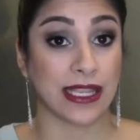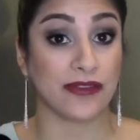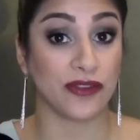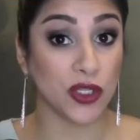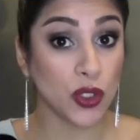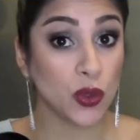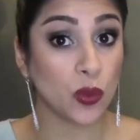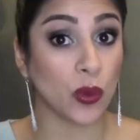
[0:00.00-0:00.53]

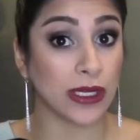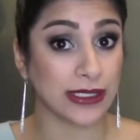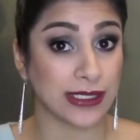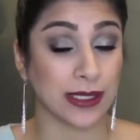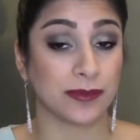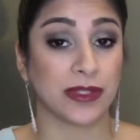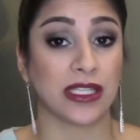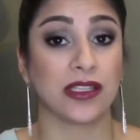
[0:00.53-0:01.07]
If you want
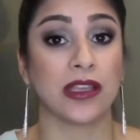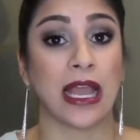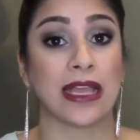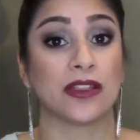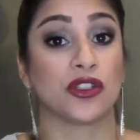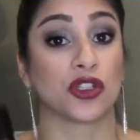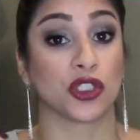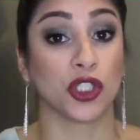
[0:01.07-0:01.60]
something
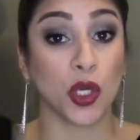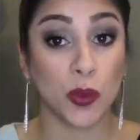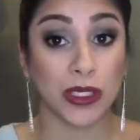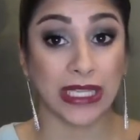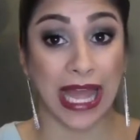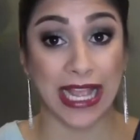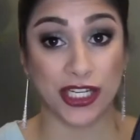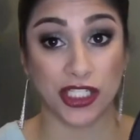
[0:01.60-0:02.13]
as your lower
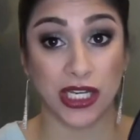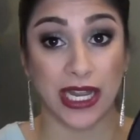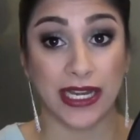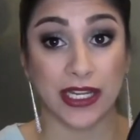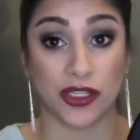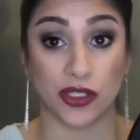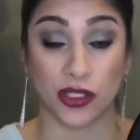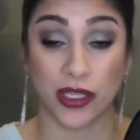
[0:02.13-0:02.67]
lash
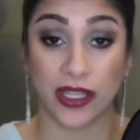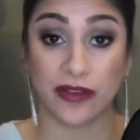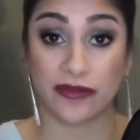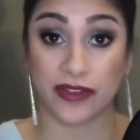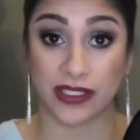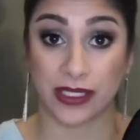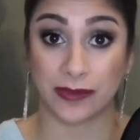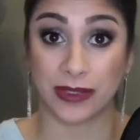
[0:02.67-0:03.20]
line and you're looking
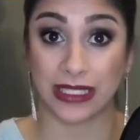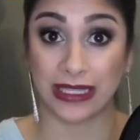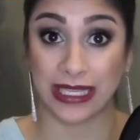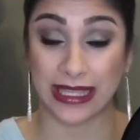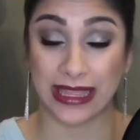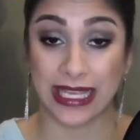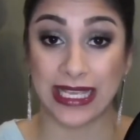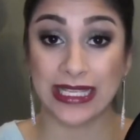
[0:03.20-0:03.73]
for something
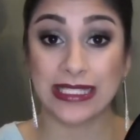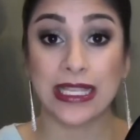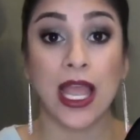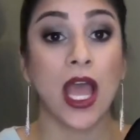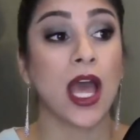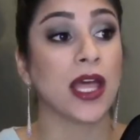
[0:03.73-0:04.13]
like this,